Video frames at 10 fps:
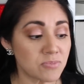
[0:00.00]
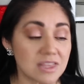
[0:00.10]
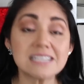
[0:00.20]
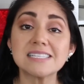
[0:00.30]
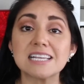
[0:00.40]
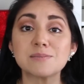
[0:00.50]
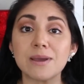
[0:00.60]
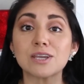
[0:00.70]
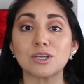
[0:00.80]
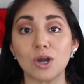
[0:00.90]
This is
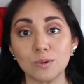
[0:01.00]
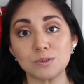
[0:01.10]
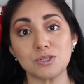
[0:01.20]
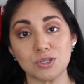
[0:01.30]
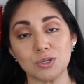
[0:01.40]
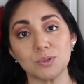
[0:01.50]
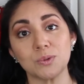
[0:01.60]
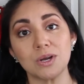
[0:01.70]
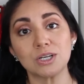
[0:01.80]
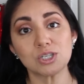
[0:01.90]
my
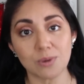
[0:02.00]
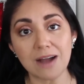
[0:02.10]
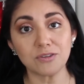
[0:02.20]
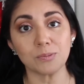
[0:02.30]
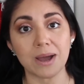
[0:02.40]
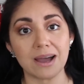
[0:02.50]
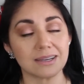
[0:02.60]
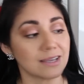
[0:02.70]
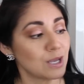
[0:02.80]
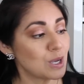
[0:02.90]
go-to travel
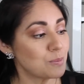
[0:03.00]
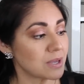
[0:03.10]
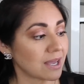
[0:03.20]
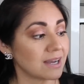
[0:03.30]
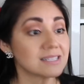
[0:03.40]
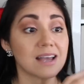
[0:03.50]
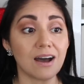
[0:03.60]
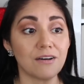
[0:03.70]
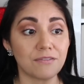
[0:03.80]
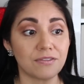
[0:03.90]
bag because
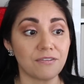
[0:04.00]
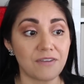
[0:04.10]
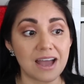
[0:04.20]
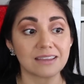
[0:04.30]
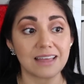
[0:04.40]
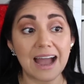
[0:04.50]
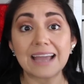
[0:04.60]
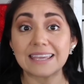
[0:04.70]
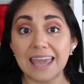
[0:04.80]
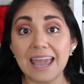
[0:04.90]
of the fact that
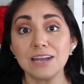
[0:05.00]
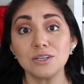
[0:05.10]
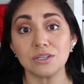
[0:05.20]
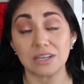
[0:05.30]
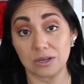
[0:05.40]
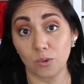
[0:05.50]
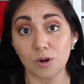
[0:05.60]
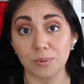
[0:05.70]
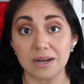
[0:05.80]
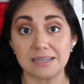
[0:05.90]
I can
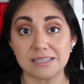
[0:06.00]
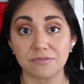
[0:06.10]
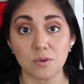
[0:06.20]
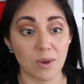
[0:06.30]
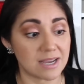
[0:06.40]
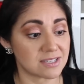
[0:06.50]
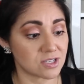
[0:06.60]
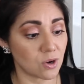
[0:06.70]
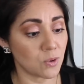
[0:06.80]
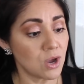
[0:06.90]
incorporate it different ways.
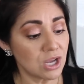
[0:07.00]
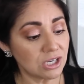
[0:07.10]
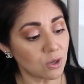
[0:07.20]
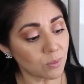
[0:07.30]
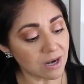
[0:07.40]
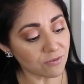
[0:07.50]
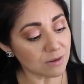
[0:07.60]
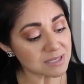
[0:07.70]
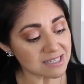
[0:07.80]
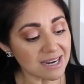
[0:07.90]
So, you know, whenever
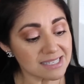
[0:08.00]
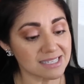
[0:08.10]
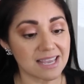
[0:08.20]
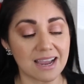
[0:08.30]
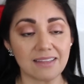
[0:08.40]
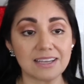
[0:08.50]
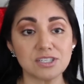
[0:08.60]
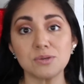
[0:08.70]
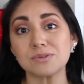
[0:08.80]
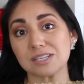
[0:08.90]
I'm sightseeing, I like
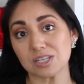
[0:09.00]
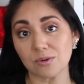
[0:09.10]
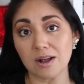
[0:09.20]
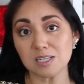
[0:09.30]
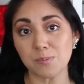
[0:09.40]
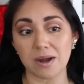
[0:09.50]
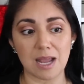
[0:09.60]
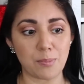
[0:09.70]
to use this crossbody.